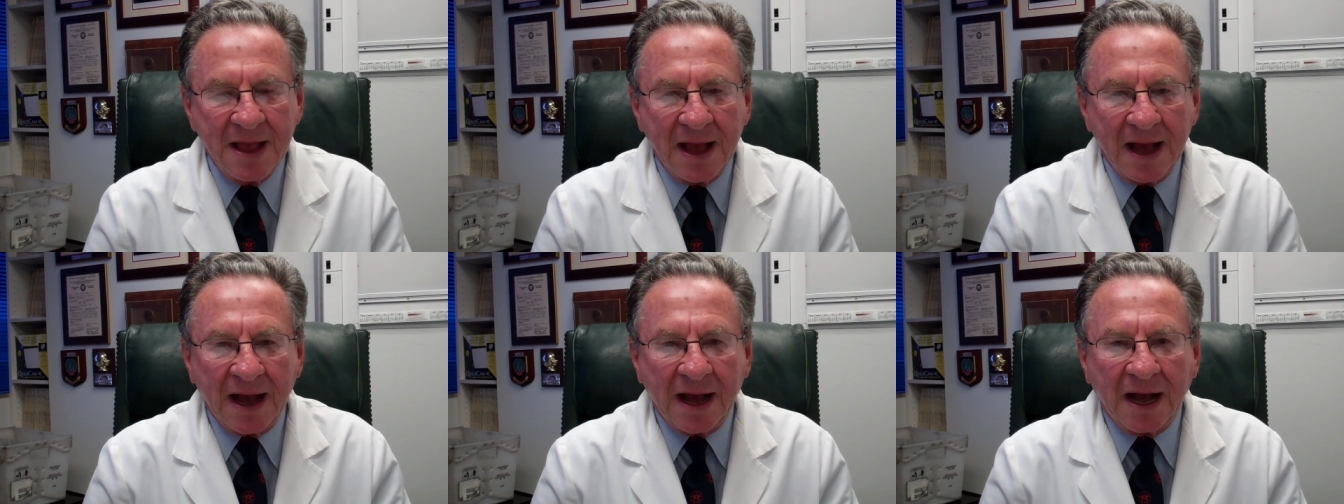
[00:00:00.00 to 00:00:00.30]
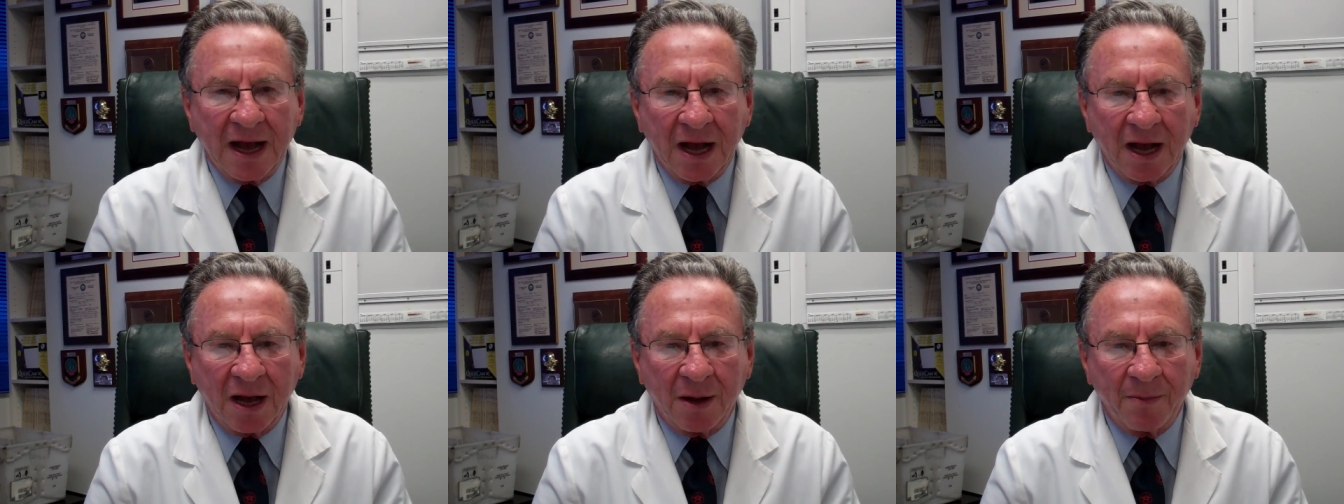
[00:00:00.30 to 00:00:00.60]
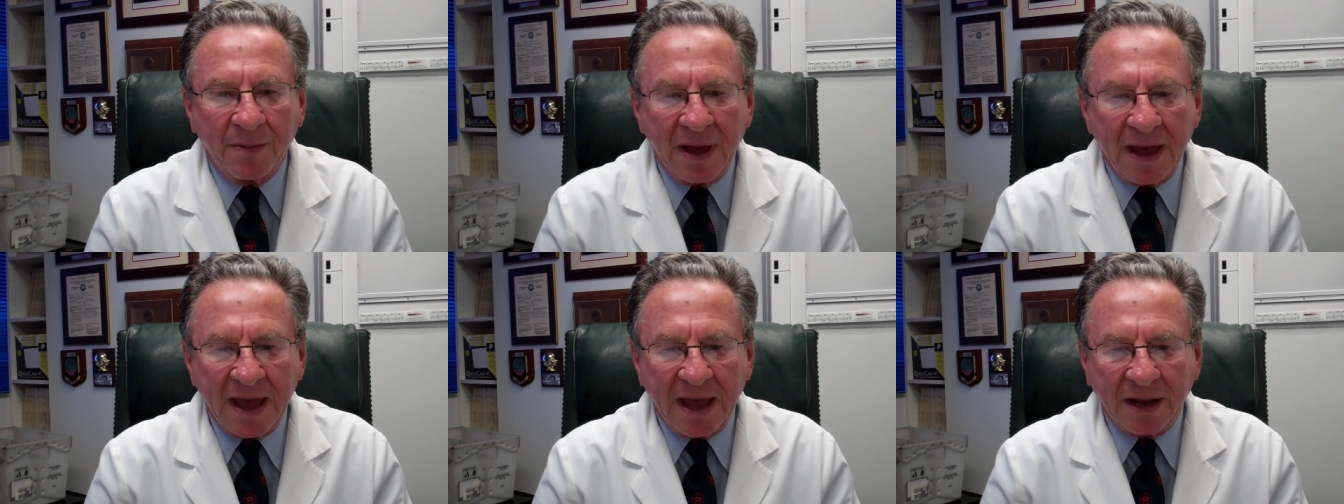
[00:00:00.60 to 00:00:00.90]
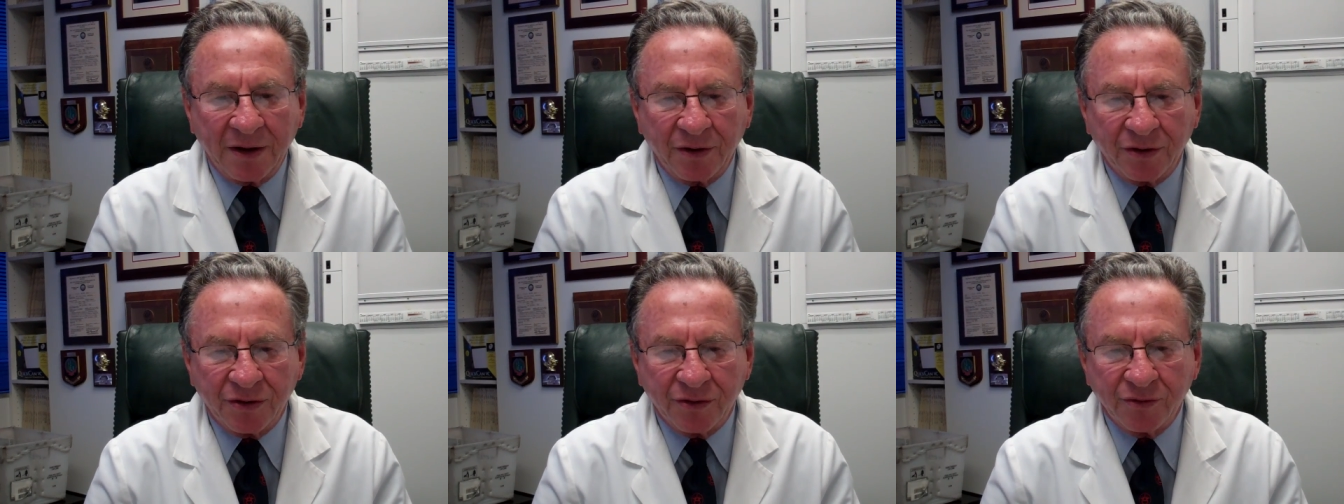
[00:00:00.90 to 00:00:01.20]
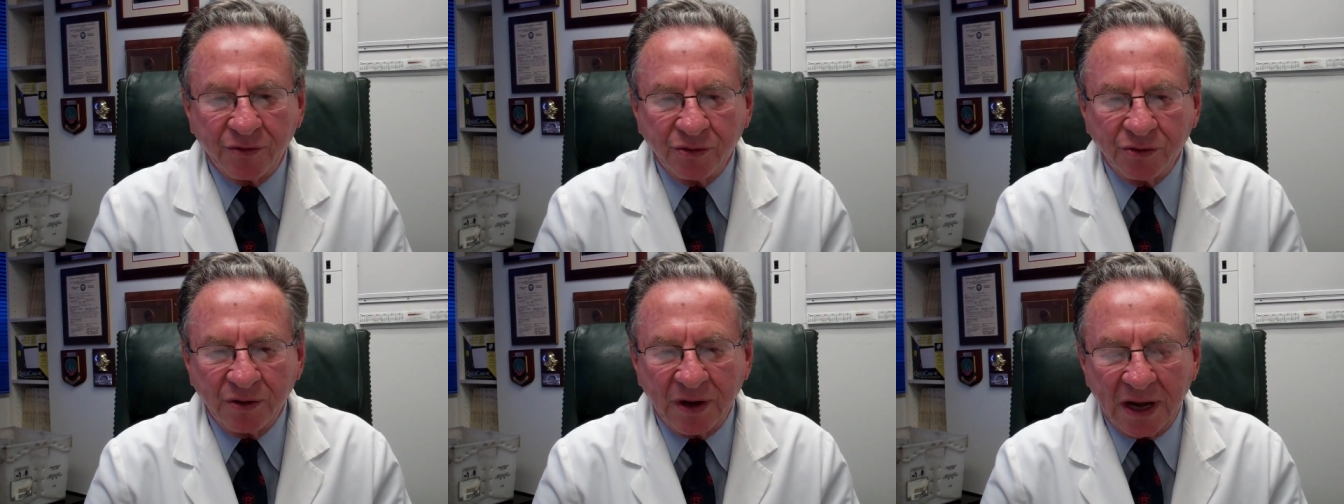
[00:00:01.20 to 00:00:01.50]
Um, and
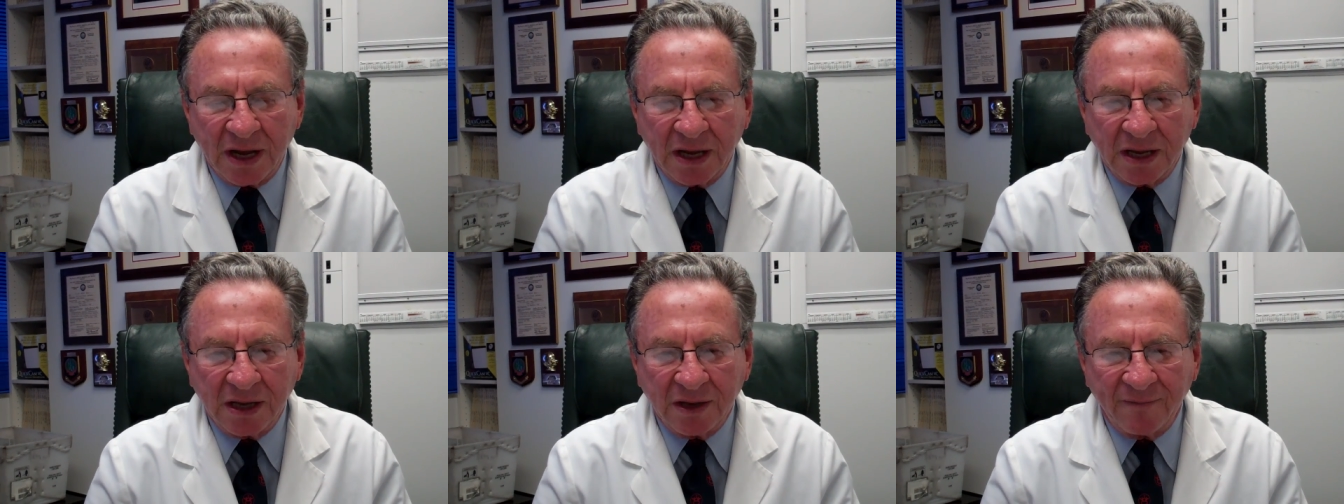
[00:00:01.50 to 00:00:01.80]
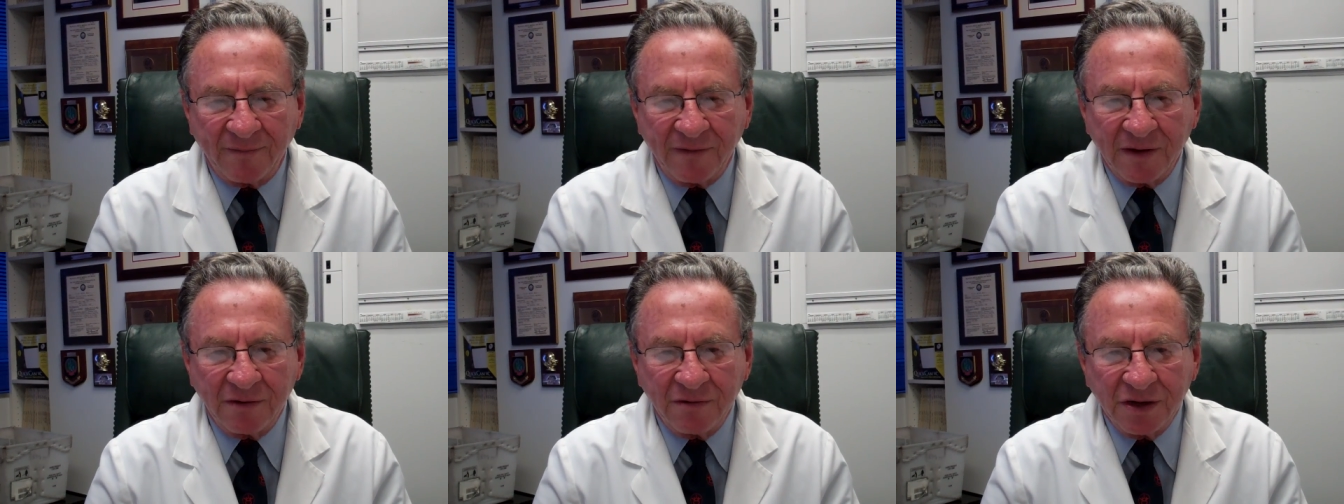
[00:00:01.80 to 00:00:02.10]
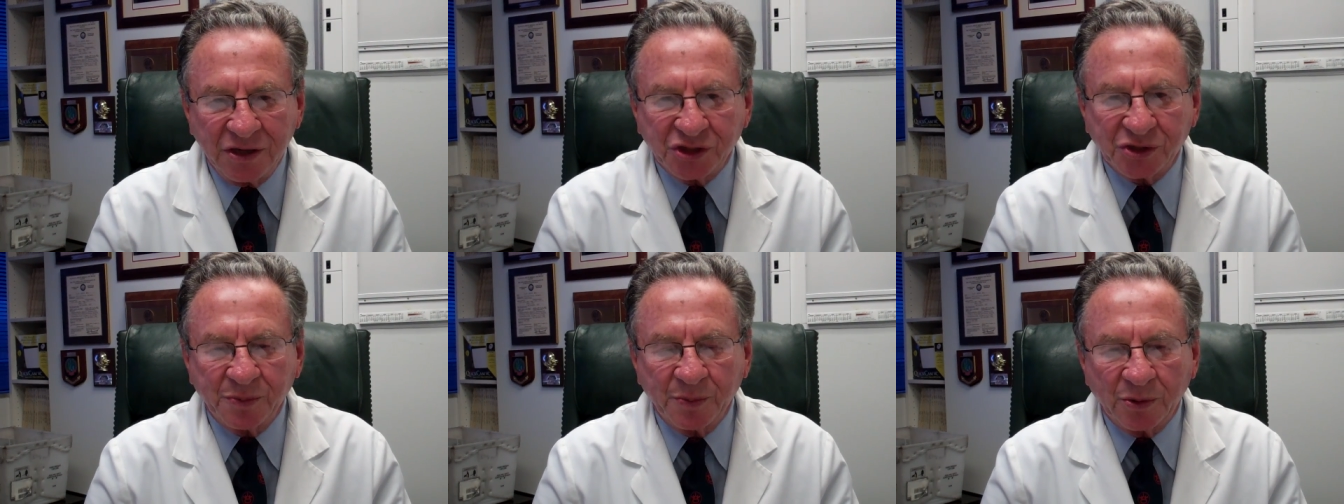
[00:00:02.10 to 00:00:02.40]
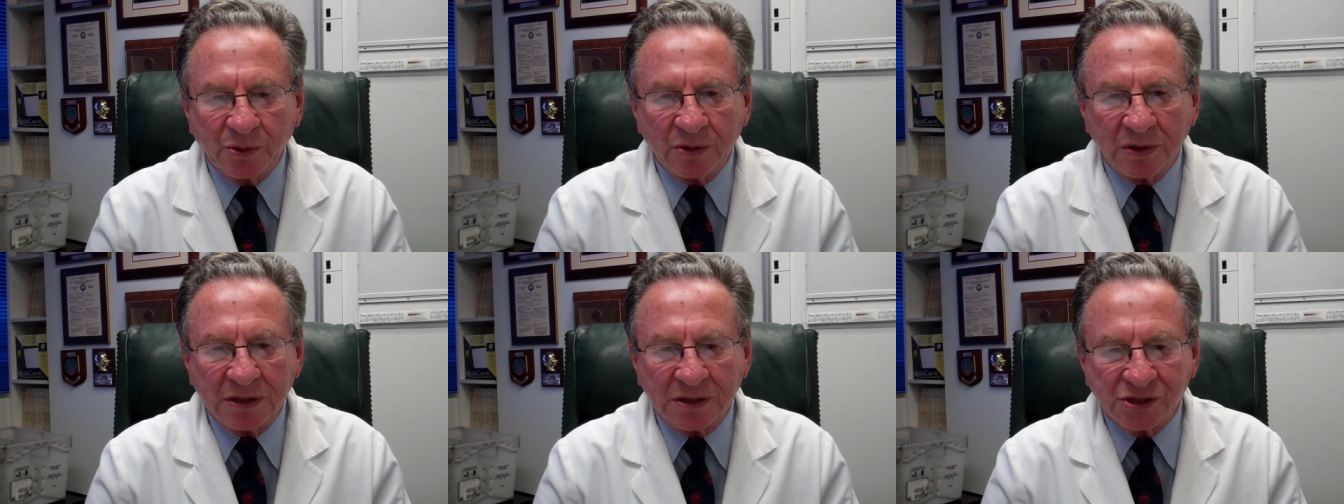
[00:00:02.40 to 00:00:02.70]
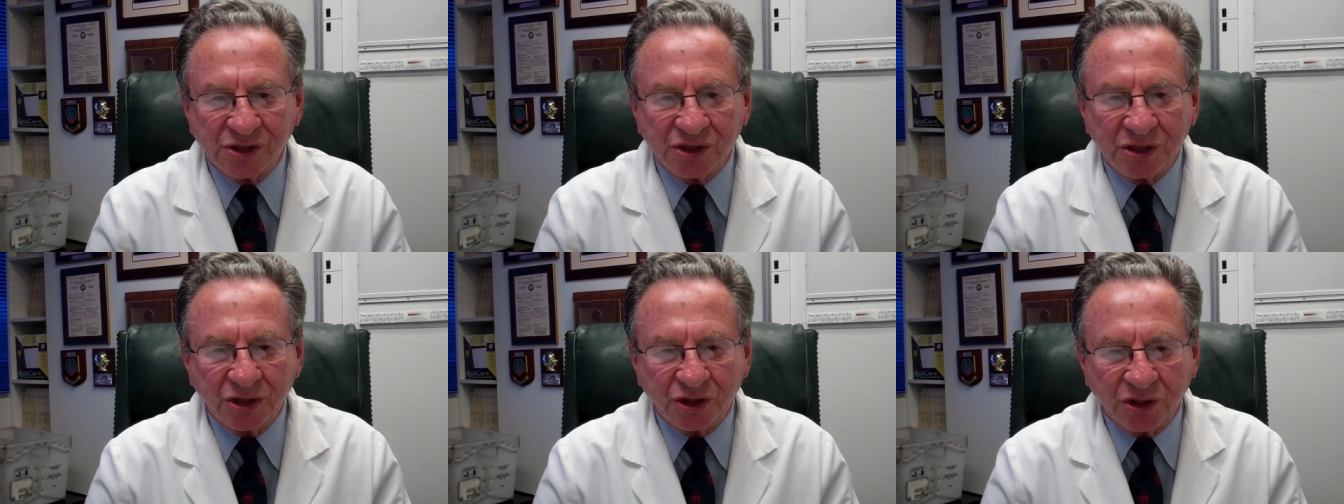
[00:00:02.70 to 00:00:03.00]
through a very small
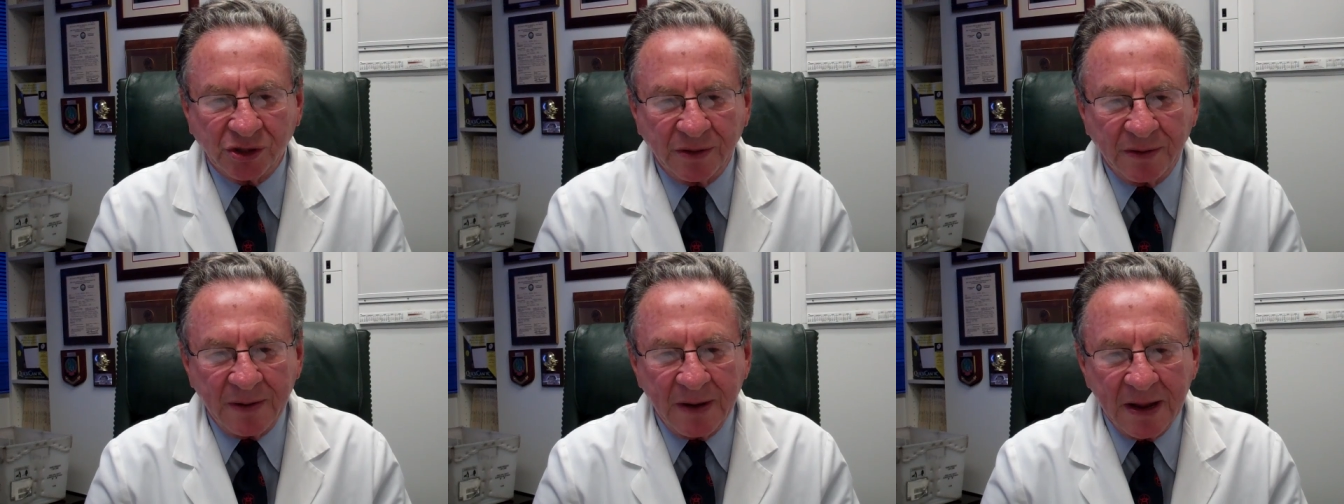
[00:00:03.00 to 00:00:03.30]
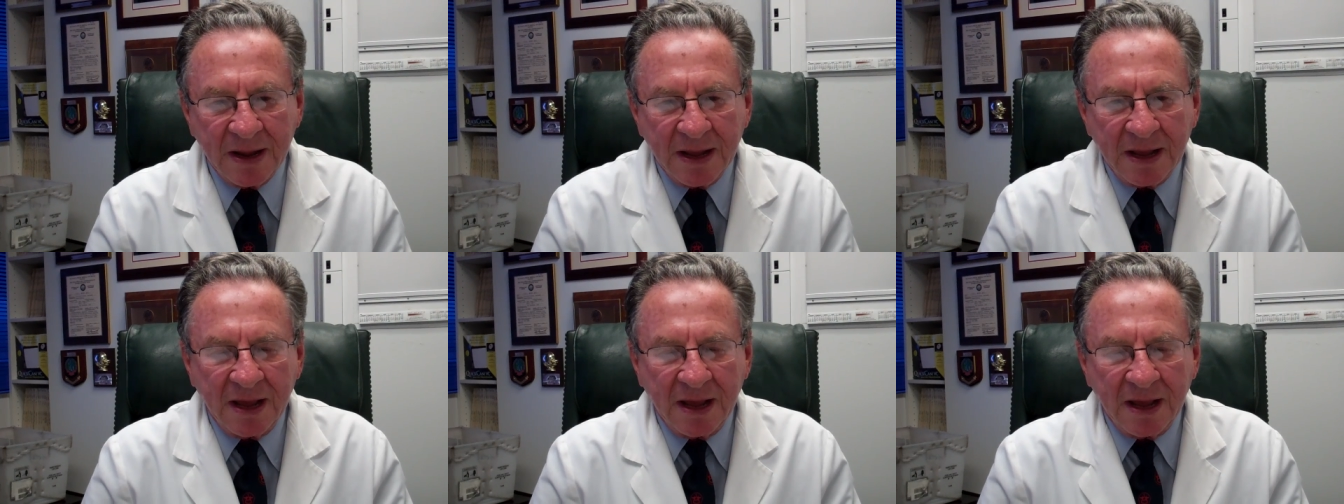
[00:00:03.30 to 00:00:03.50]
incision,